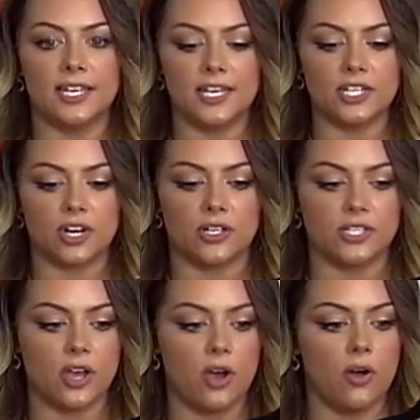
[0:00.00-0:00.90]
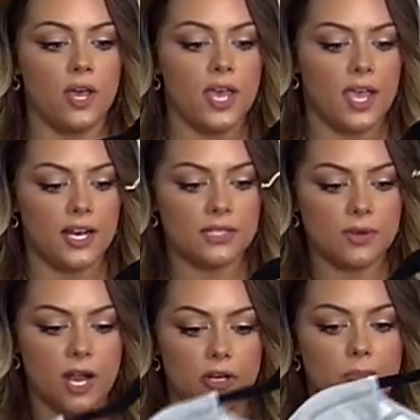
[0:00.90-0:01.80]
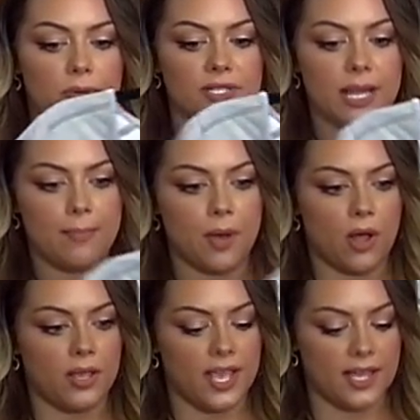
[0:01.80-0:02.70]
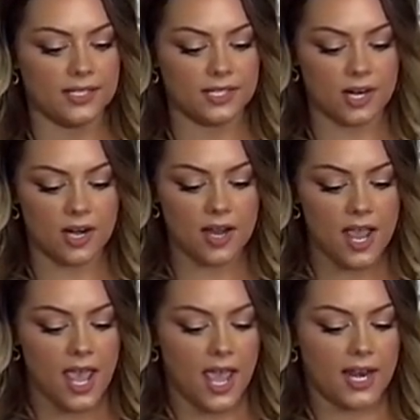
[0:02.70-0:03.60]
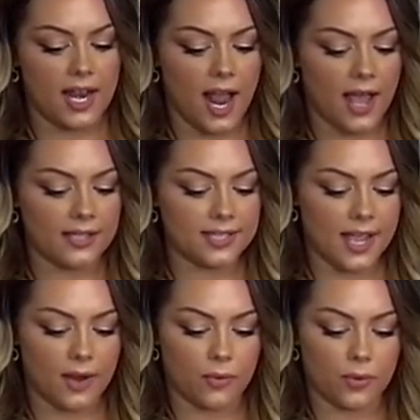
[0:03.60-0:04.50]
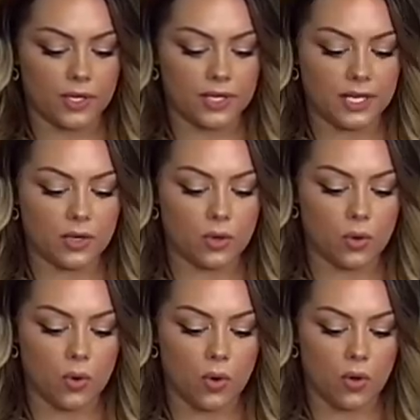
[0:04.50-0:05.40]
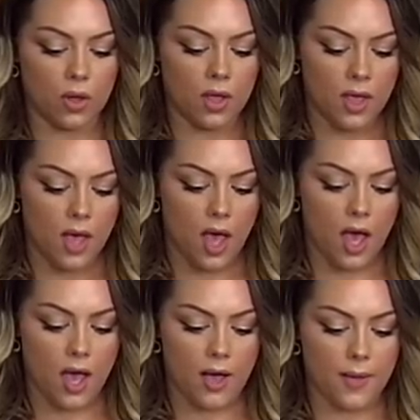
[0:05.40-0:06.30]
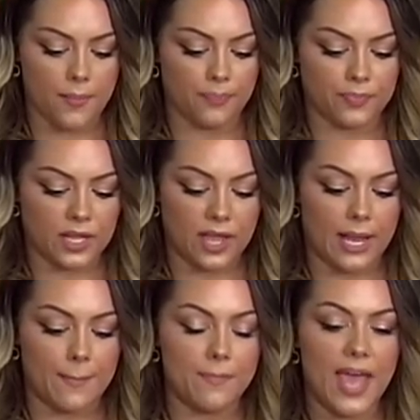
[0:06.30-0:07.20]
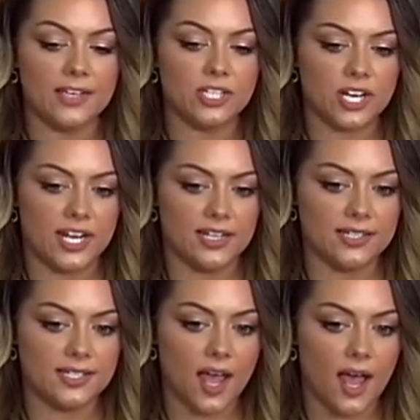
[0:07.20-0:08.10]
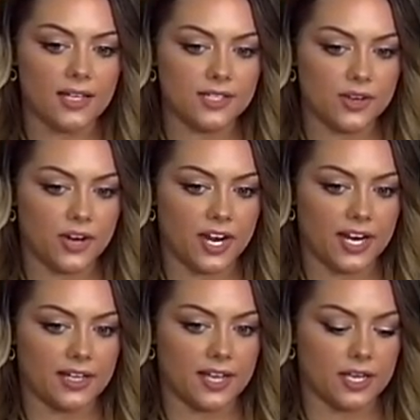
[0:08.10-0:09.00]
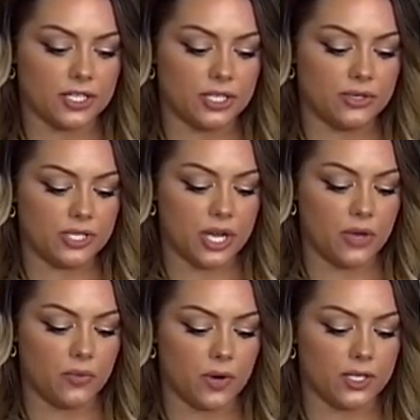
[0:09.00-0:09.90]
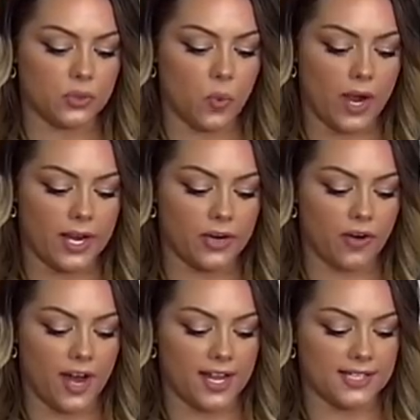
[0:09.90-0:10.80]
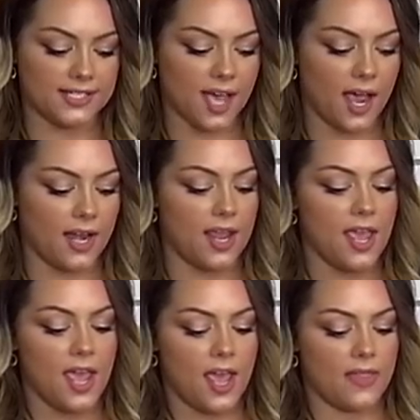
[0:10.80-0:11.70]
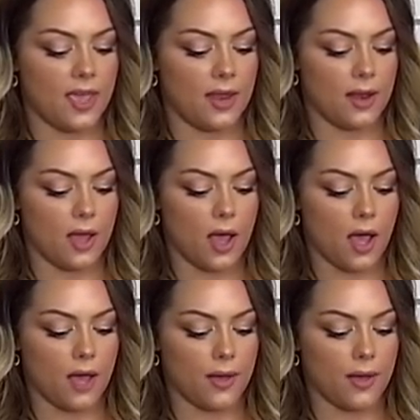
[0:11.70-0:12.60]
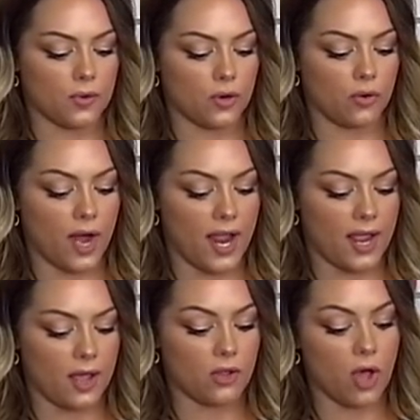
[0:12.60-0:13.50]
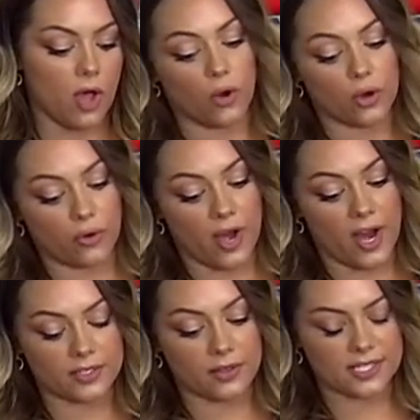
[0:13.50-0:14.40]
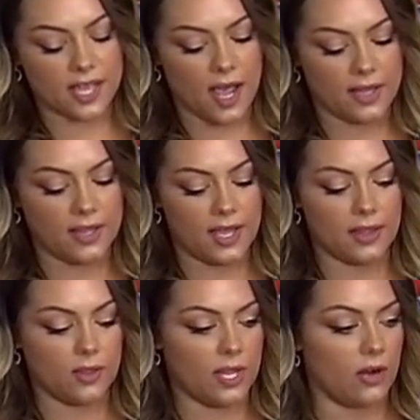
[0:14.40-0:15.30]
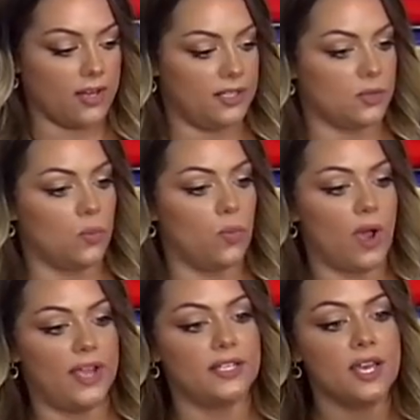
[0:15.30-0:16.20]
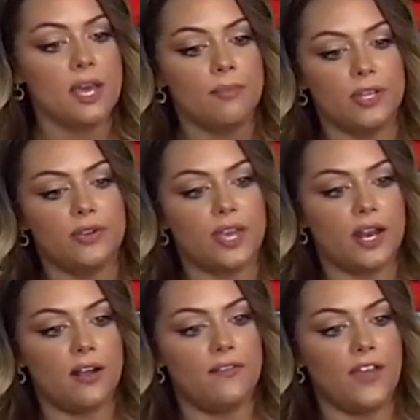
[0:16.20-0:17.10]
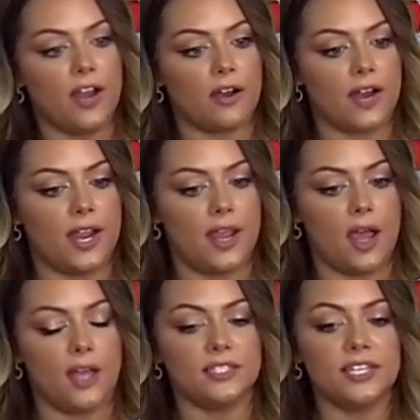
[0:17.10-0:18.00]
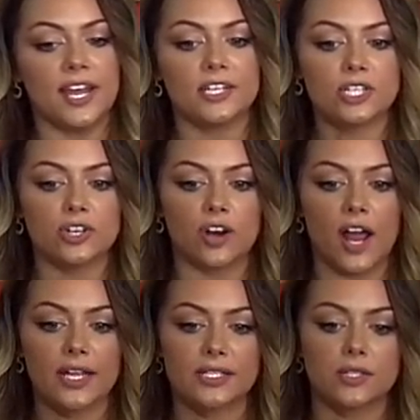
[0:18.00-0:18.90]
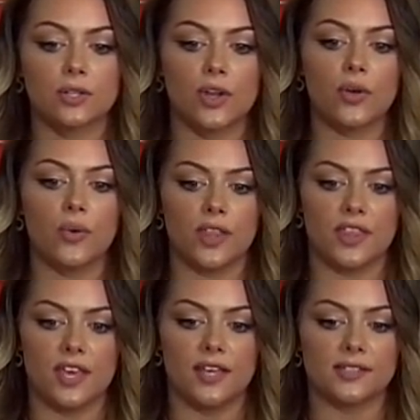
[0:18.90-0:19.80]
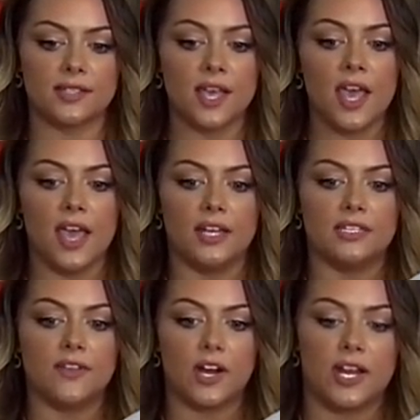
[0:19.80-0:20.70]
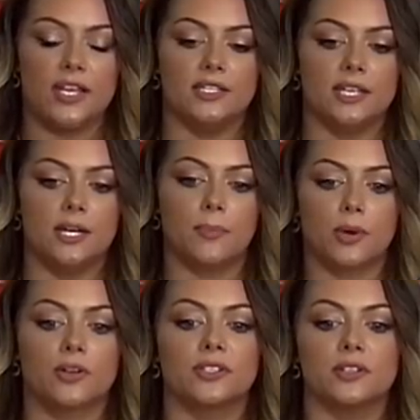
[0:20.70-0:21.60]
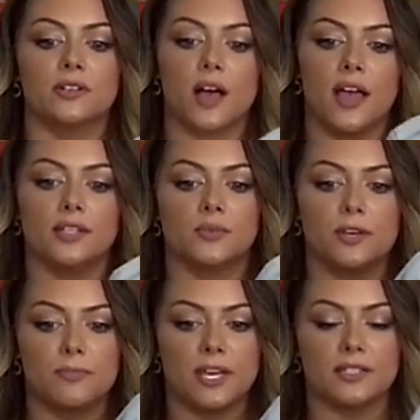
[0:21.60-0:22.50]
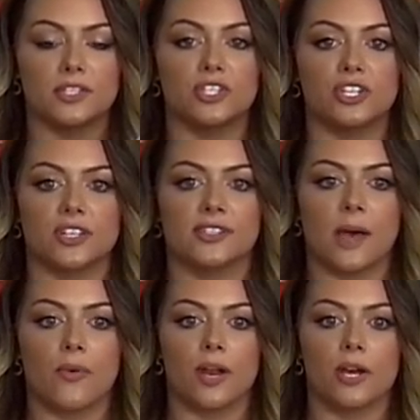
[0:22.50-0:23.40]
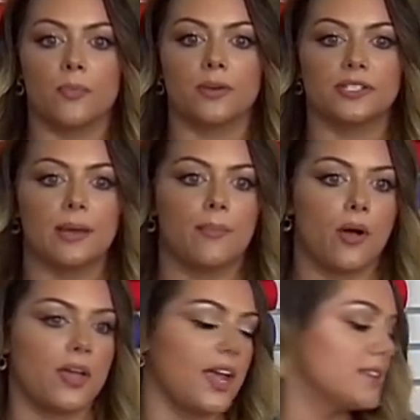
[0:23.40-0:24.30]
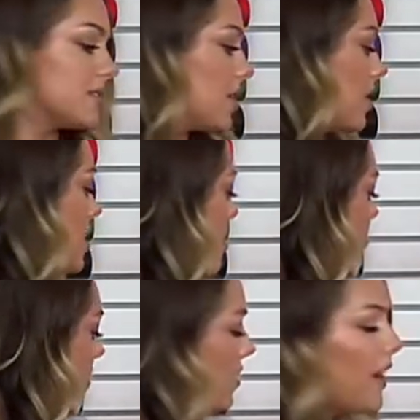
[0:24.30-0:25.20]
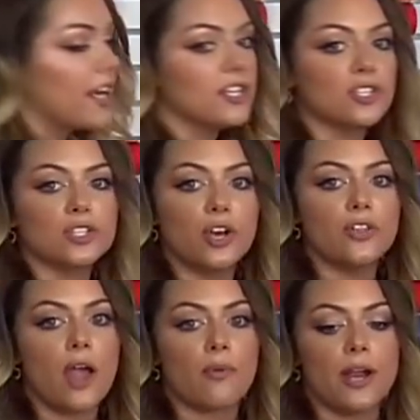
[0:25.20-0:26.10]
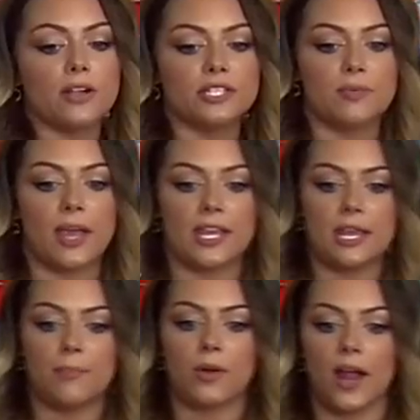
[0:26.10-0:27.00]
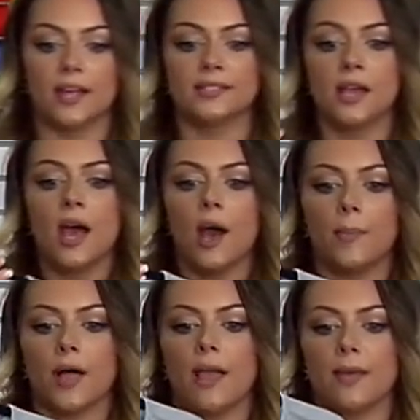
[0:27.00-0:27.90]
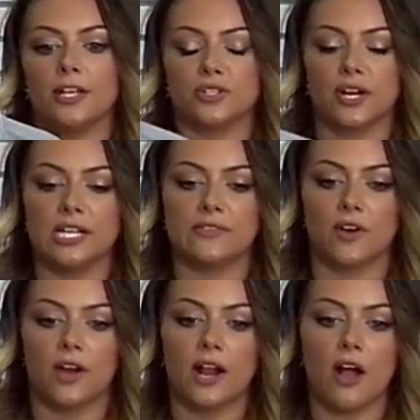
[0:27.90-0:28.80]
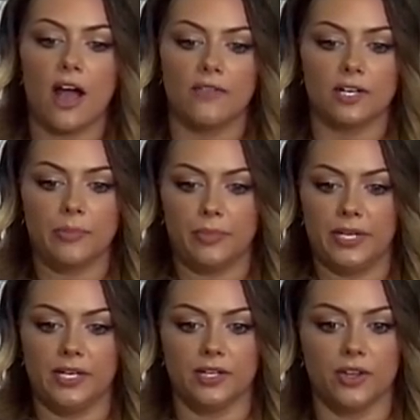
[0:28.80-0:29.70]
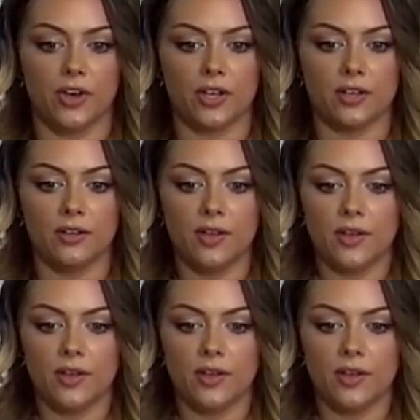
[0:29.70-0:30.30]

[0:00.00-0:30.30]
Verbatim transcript: t-shirt. So it is 100% polyester, and it has a really cool like mesh inside. So you're getting like a two-tone where it's white and gray inside, and then gray, a lot more gray outside than there is white. But you get a very texturized look with this, and it's very easy to personalize with because it's just that 100% polyester. So I know I can just load that right onto my heat press, apply my transfer, and I'll have a completed look.